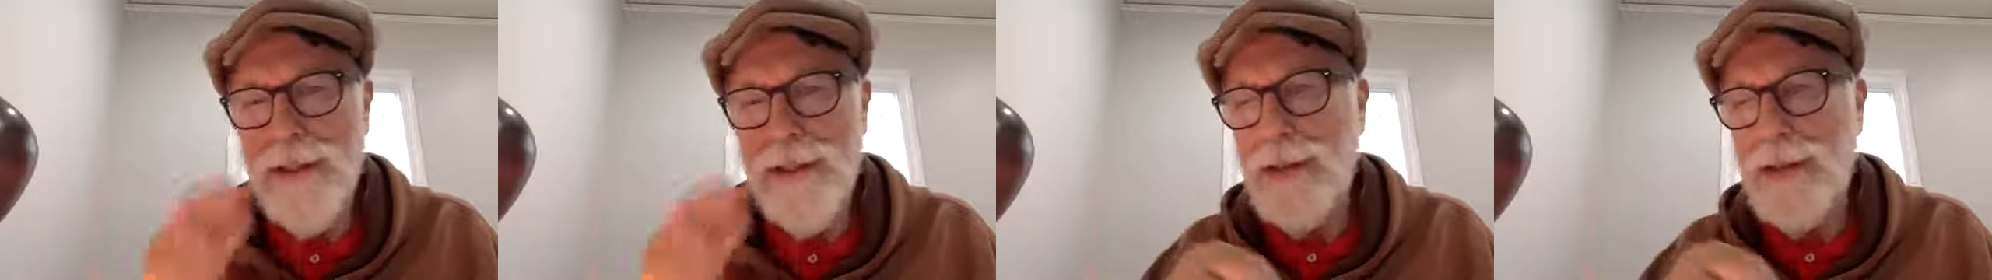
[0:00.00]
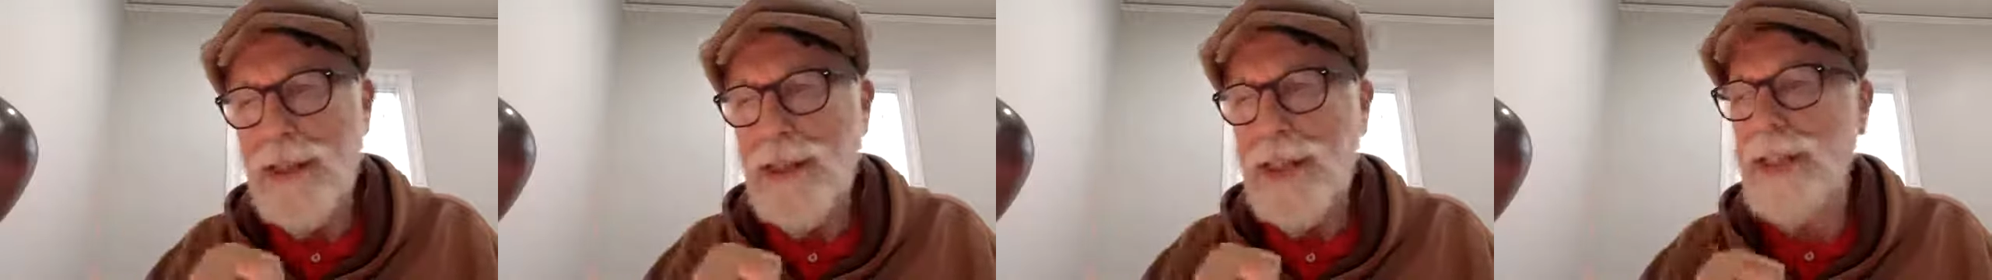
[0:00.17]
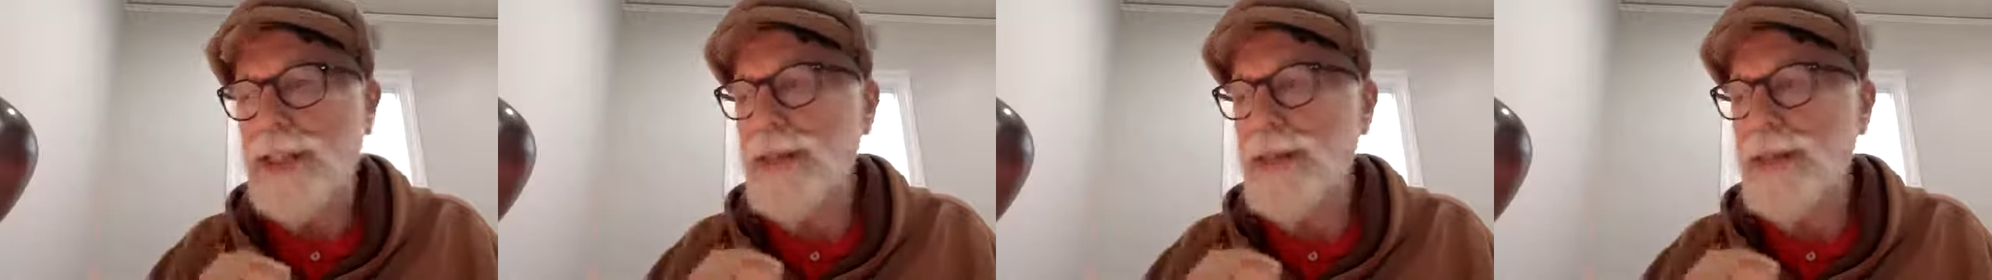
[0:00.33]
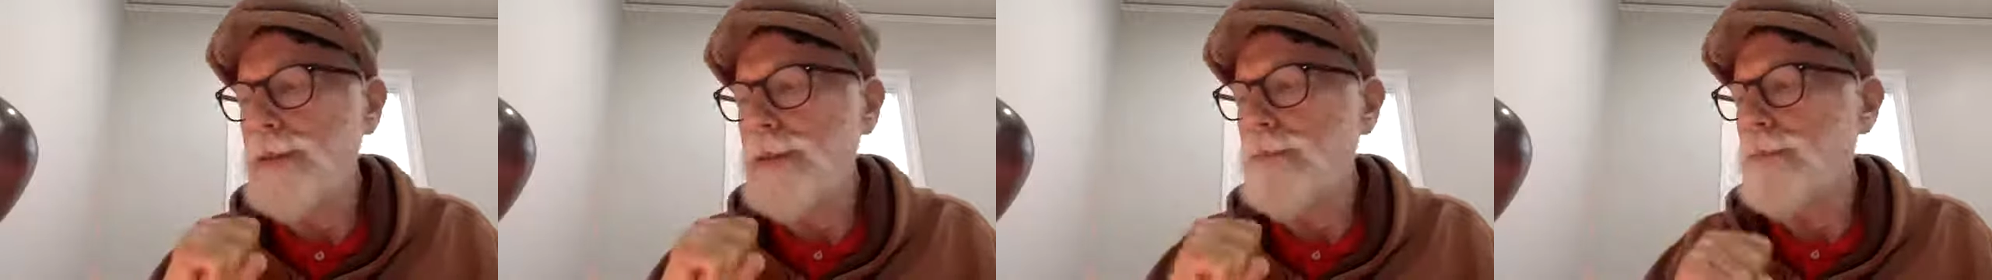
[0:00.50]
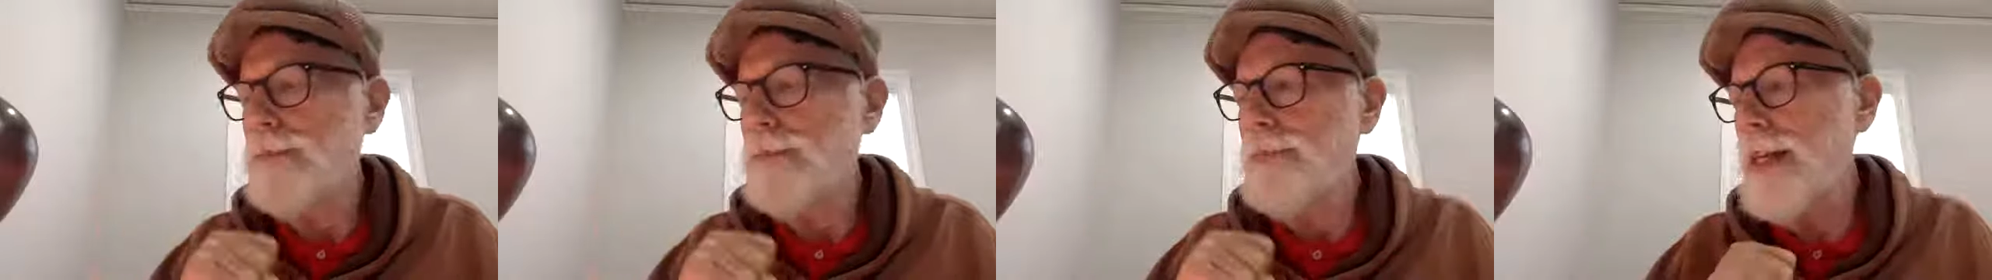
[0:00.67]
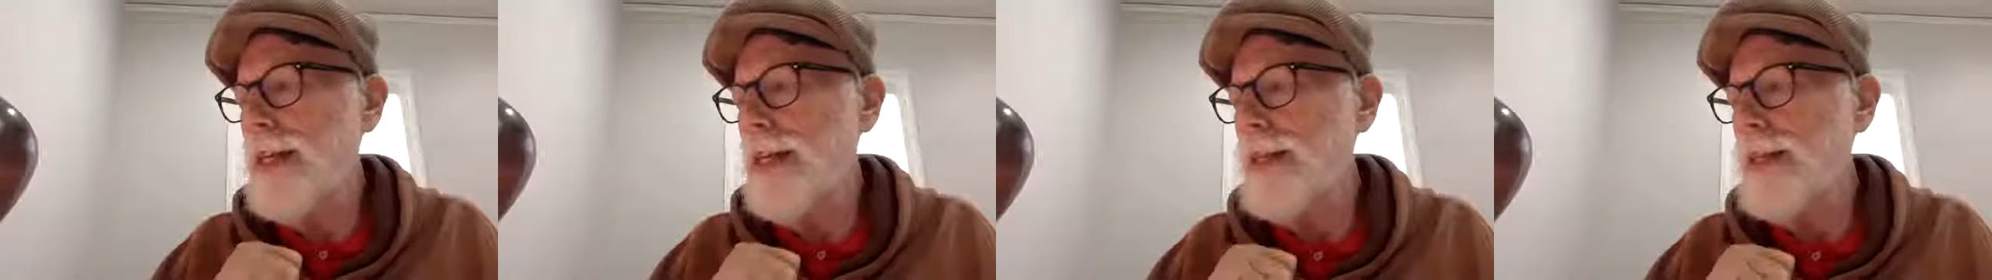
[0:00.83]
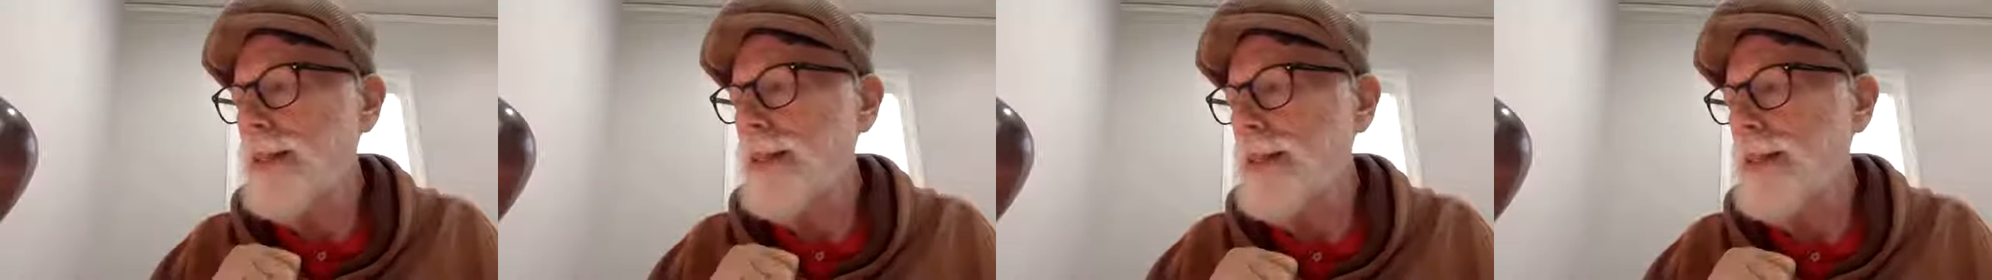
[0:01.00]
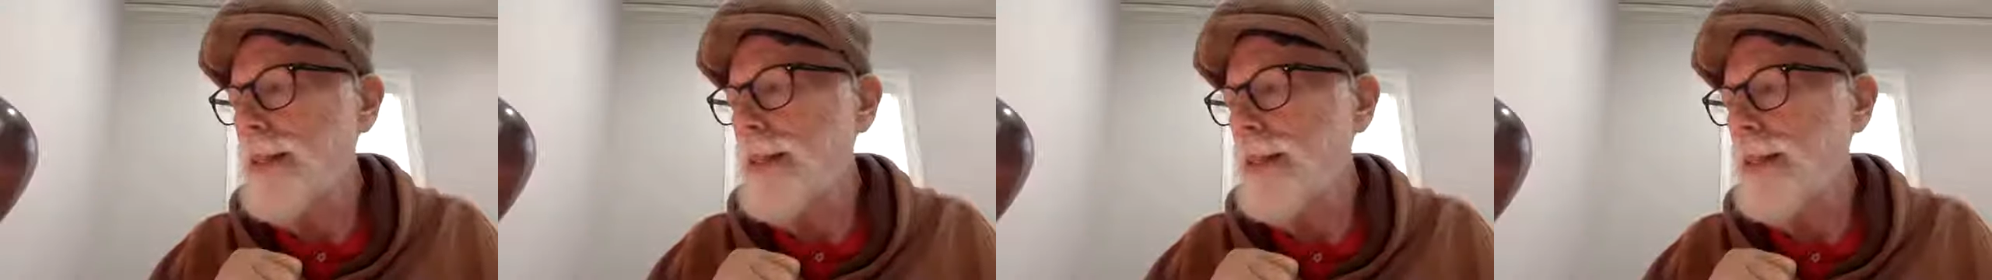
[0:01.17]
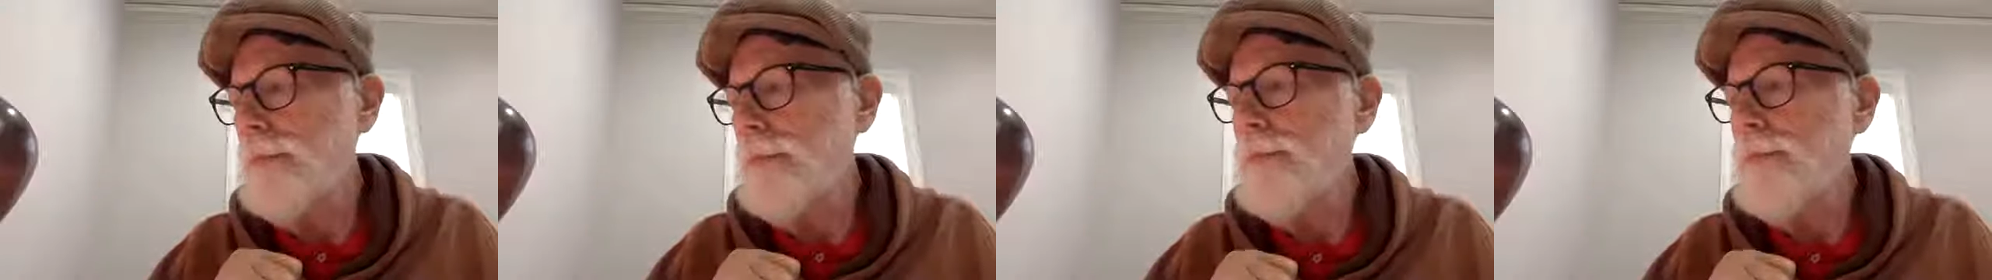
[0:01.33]
Okay. And,
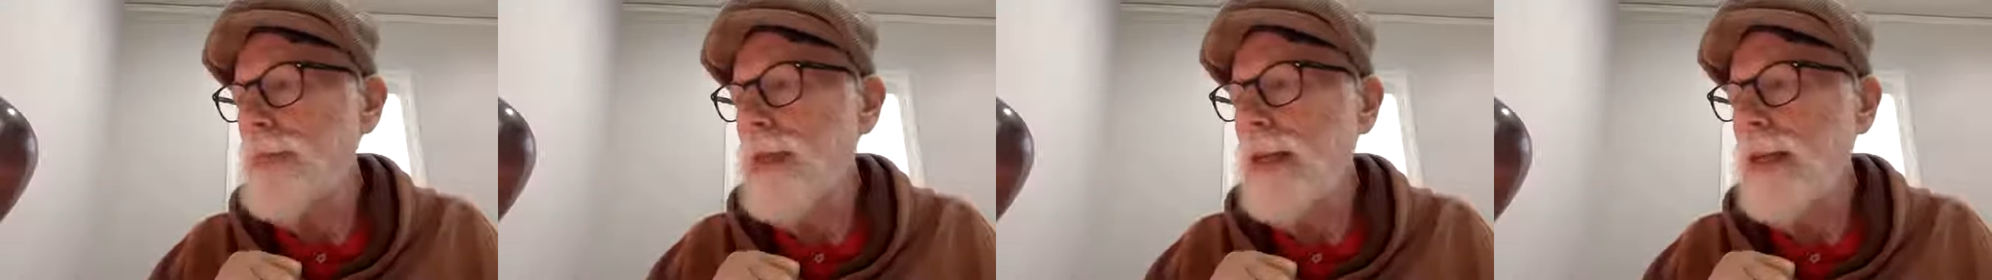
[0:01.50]
and, uh,